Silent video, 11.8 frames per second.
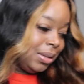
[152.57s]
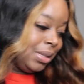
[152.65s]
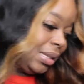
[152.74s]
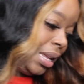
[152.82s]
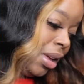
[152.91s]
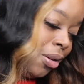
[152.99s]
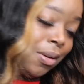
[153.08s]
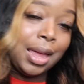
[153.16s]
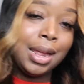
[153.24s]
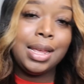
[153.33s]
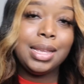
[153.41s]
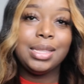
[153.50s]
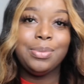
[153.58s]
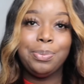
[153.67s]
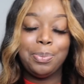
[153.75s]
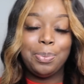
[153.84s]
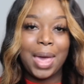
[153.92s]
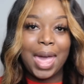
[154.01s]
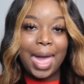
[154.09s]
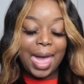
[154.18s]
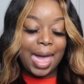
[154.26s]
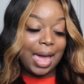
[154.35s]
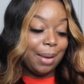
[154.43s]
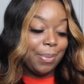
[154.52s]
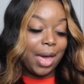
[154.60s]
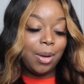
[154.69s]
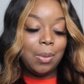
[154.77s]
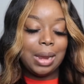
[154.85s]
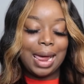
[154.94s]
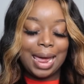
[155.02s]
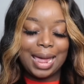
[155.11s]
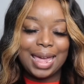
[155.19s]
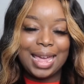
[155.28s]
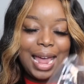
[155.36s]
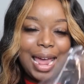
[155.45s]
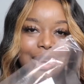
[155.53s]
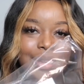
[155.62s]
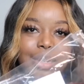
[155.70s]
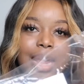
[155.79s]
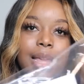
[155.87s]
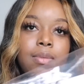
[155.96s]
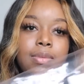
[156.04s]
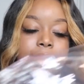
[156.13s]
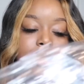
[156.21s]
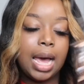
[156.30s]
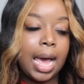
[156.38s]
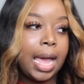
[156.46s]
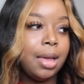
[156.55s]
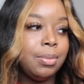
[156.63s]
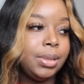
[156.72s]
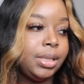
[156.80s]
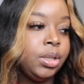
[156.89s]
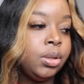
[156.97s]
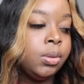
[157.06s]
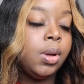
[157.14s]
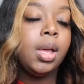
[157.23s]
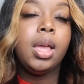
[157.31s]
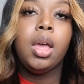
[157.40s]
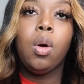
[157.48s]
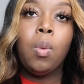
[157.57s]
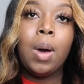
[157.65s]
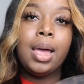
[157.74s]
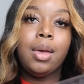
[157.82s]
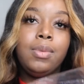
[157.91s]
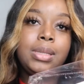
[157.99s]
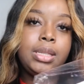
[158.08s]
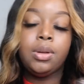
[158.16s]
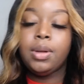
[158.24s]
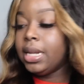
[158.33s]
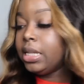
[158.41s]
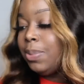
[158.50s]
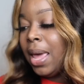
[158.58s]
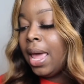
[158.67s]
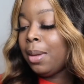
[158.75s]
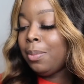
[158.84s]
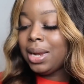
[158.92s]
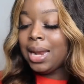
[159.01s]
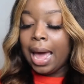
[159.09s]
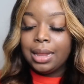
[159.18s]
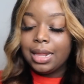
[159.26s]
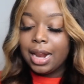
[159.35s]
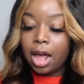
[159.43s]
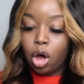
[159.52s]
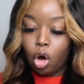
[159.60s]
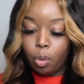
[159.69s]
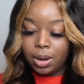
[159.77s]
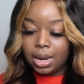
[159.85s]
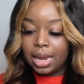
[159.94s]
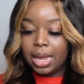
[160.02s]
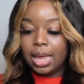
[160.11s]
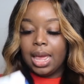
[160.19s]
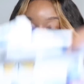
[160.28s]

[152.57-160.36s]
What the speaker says: was still in this bag, I'm not gonna lie, it kind of looked like it was cotton material while it was still in this bag, but now that I opened it,